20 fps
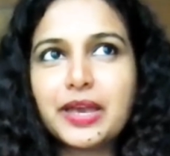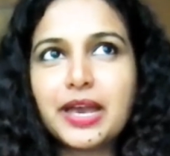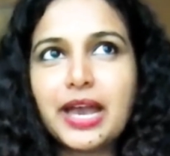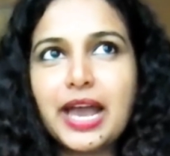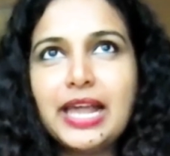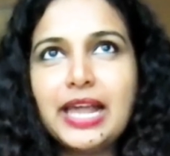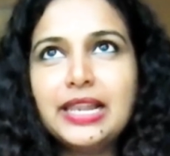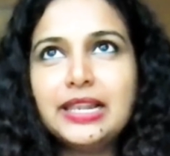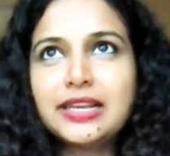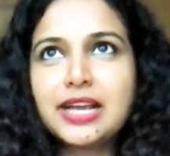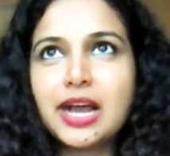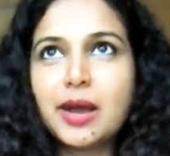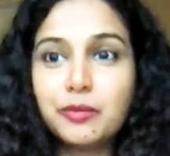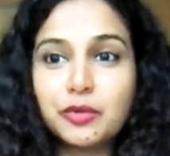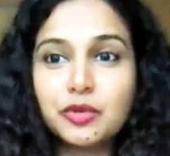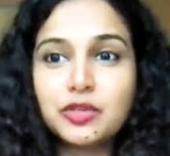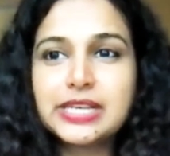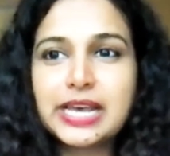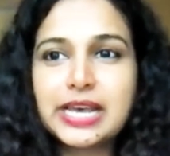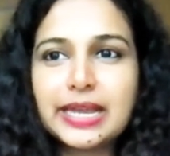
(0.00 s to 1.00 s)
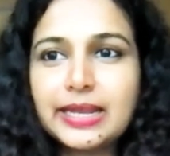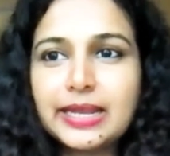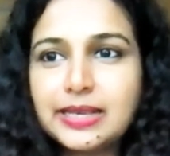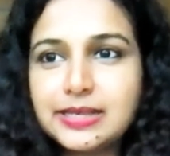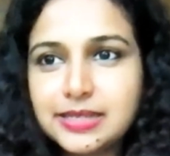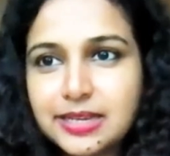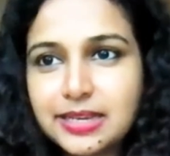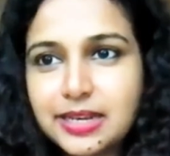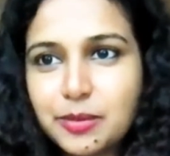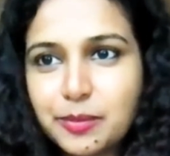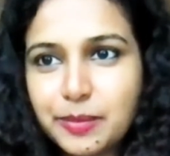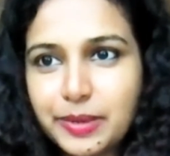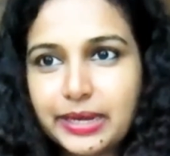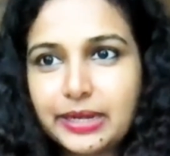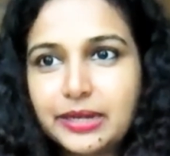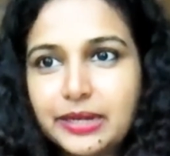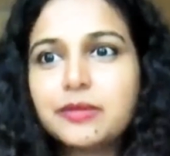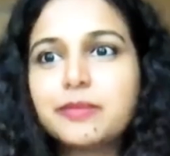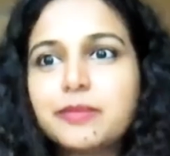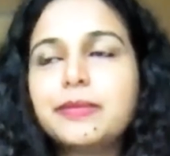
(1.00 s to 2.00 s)
I'll come to SignEasy in a
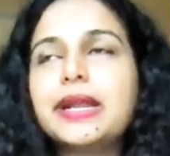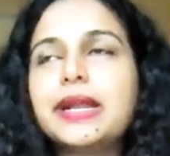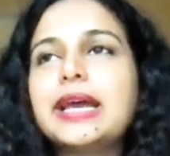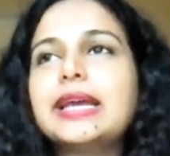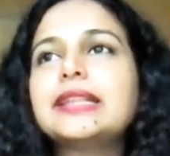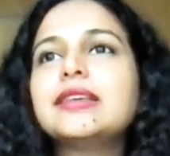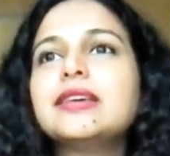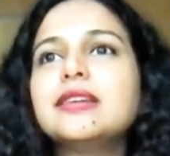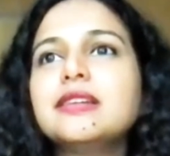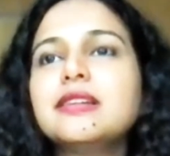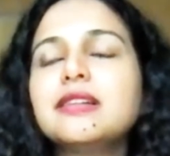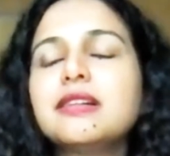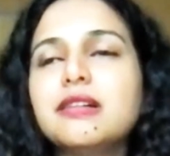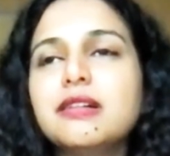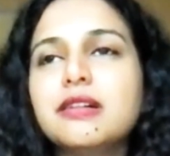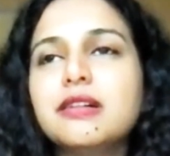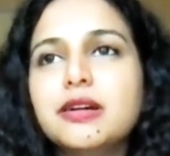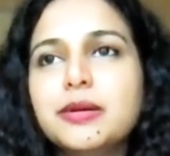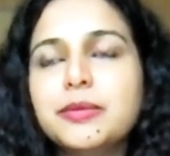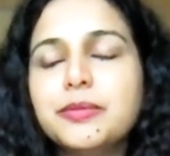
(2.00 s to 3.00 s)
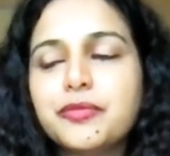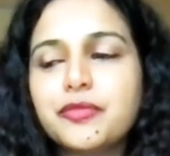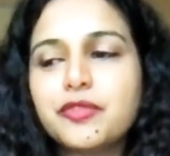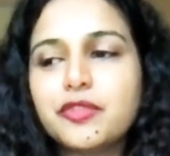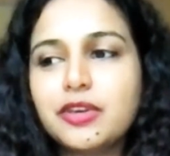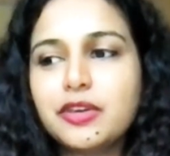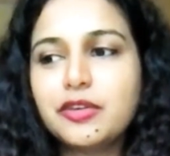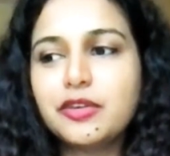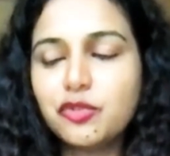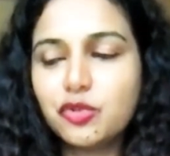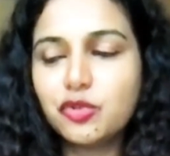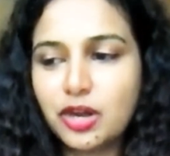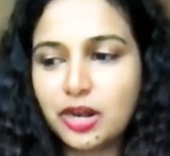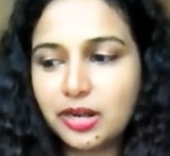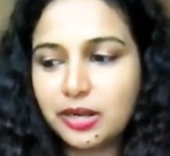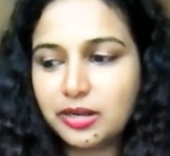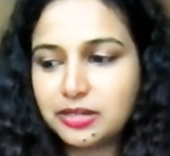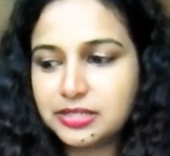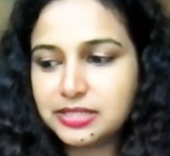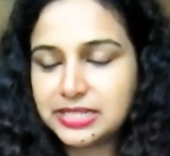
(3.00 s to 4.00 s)
bit, but I think if you
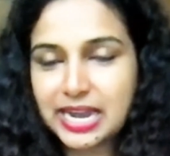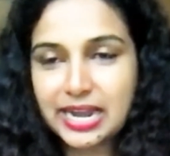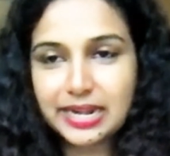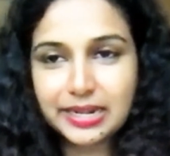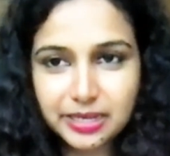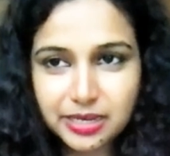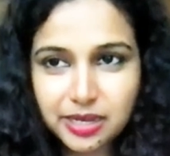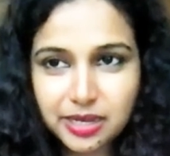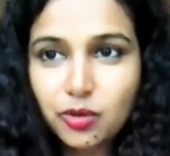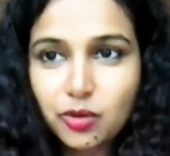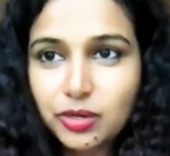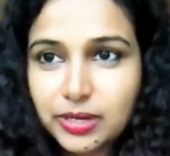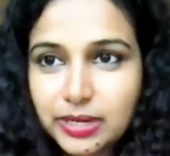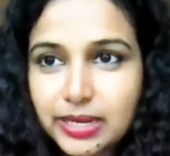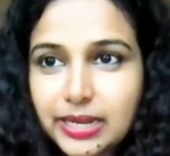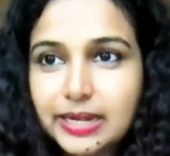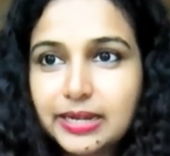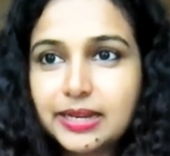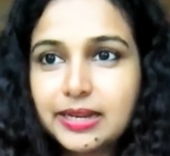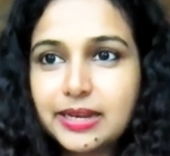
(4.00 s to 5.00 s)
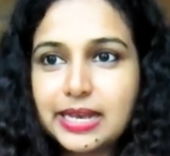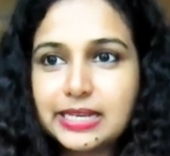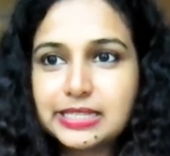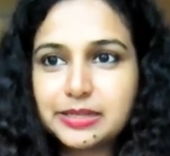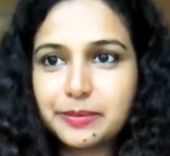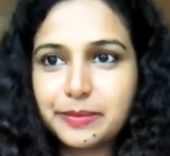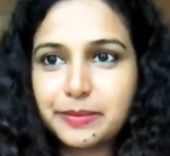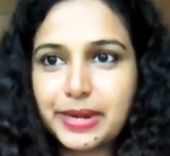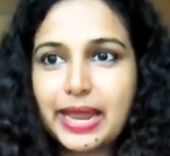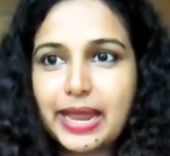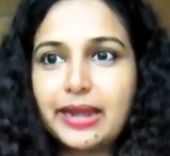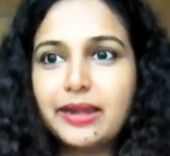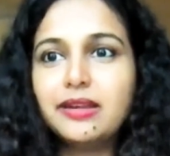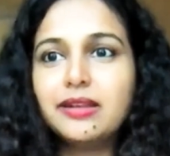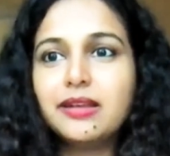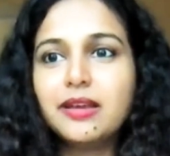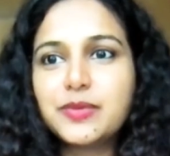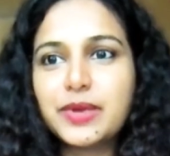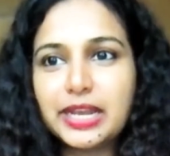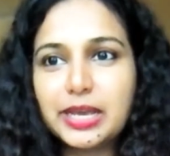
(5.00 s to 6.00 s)
are starting out in LinkedIn as a brand,
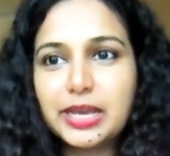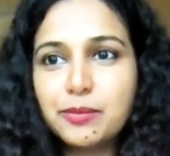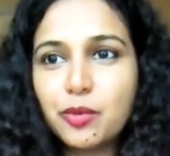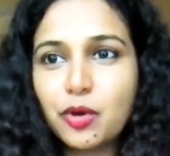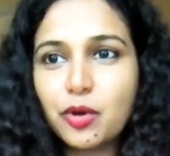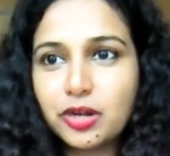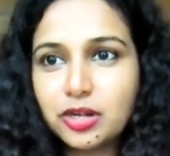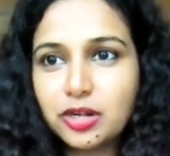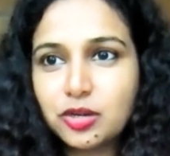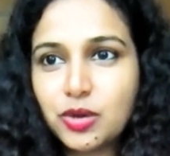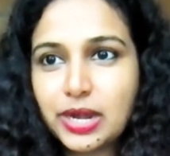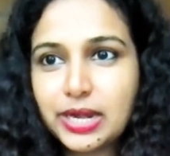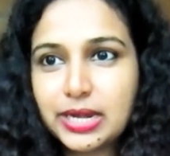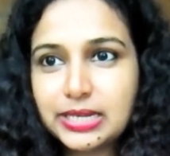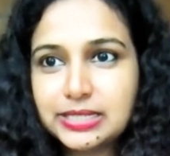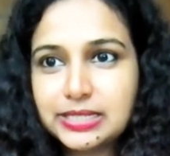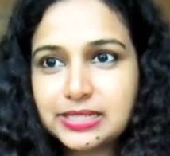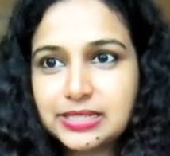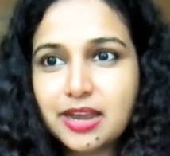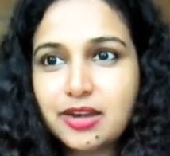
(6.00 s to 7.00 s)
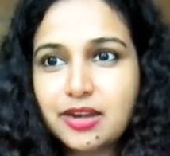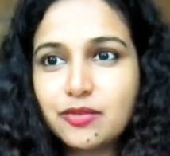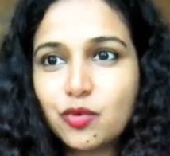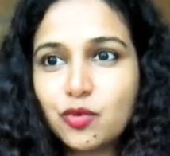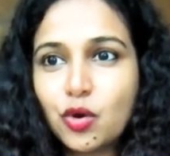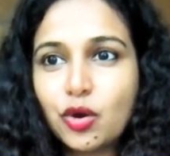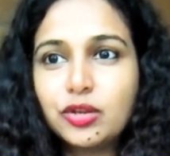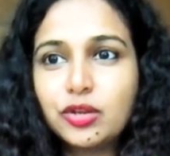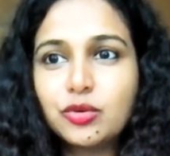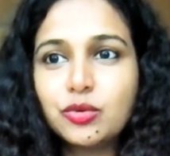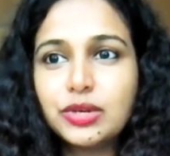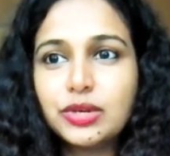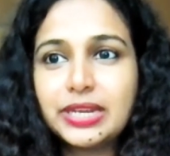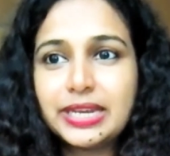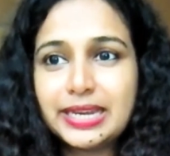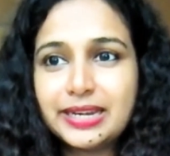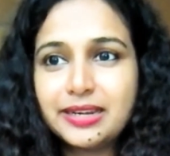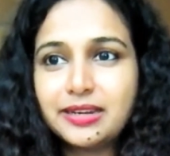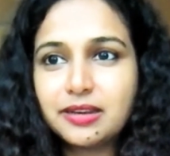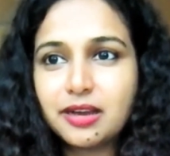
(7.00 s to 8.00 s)
it's very important to understand what you
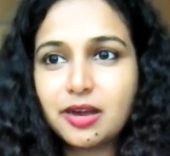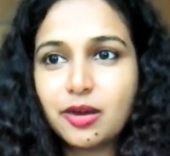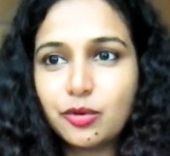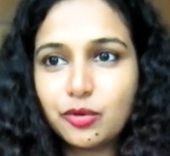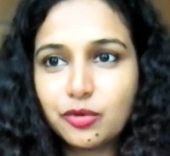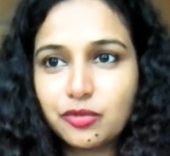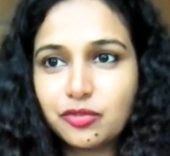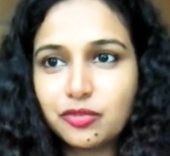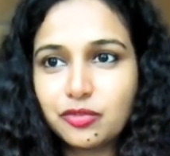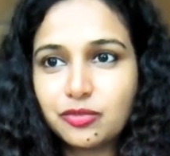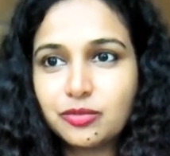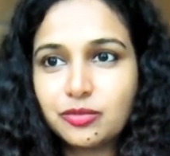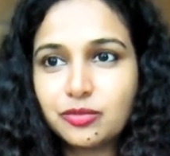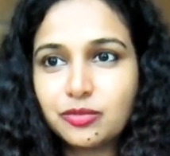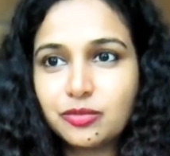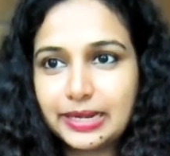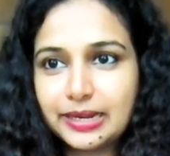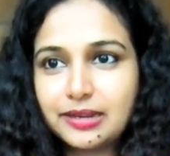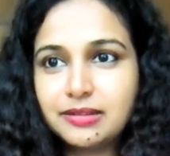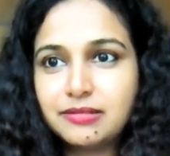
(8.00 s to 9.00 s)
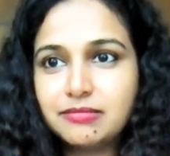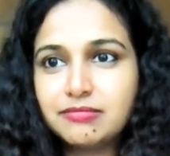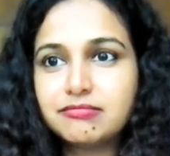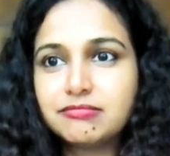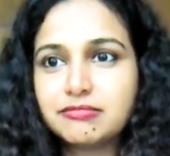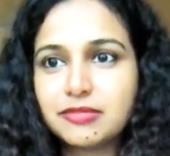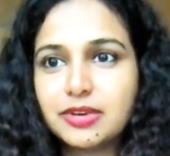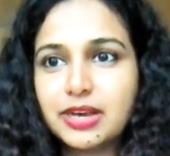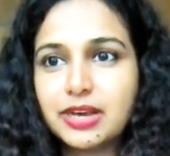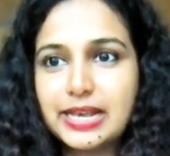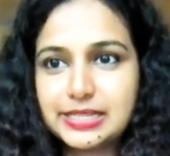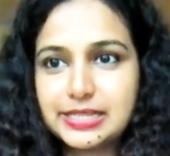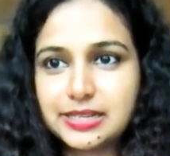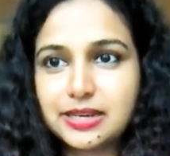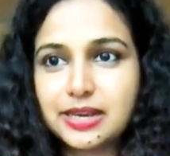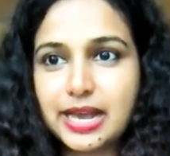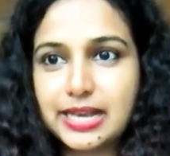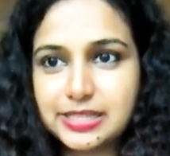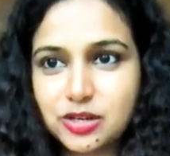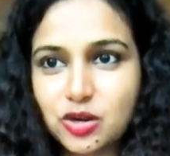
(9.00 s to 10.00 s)
need out of LinkedIn as
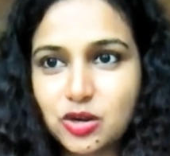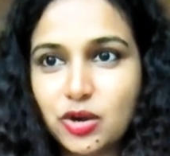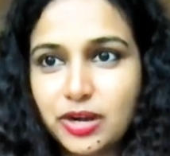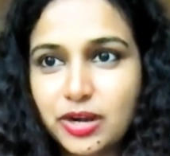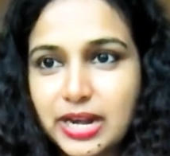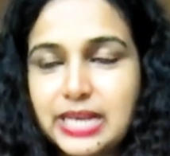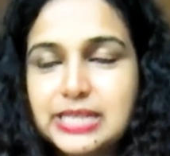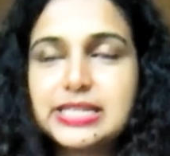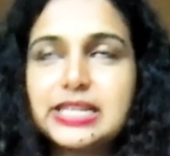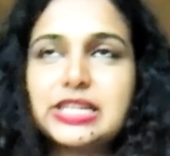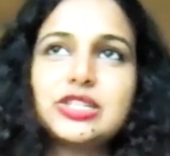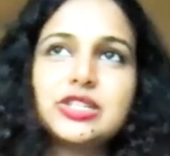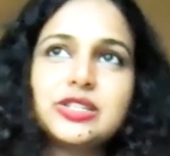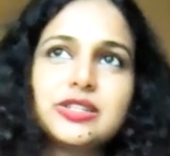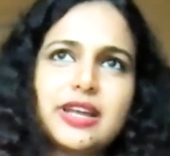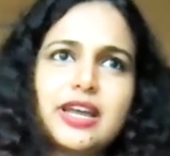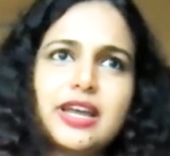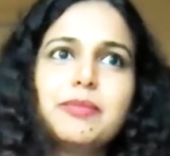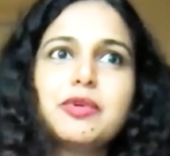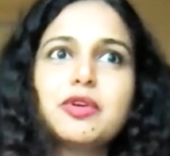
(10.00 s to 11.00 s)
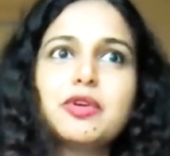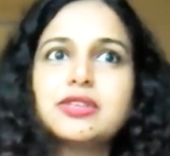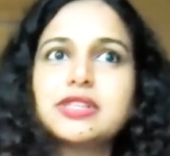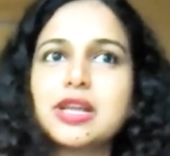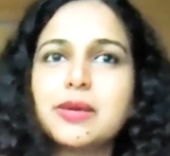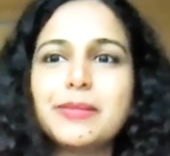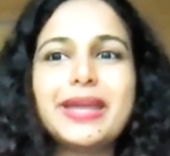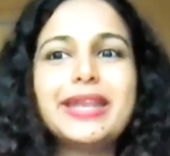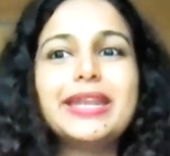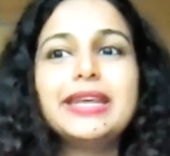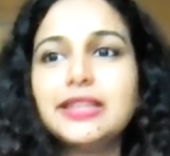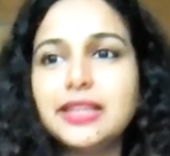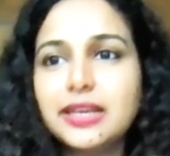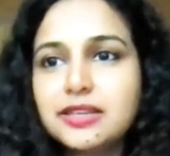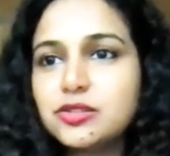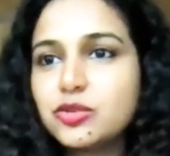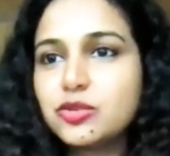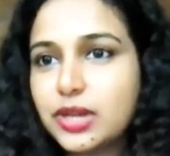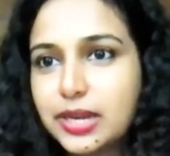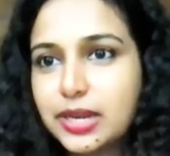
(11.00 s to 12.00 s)
an organization, right? Because there are many
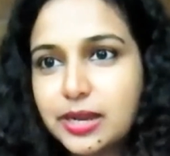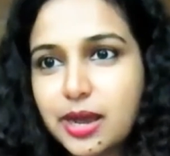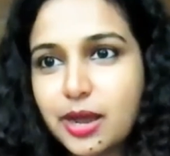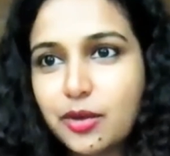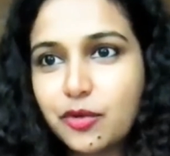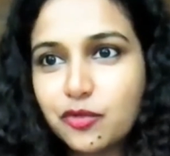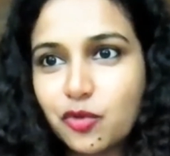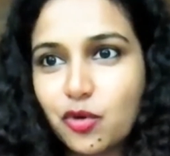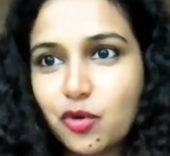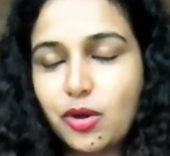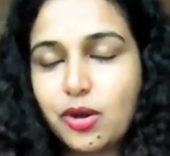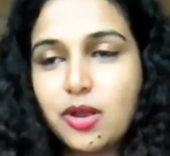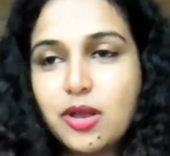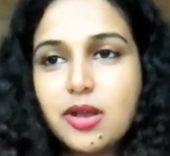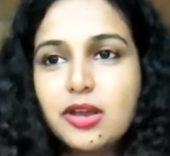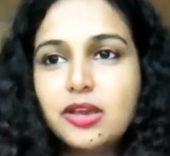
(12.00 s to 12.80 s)
things you can gun for.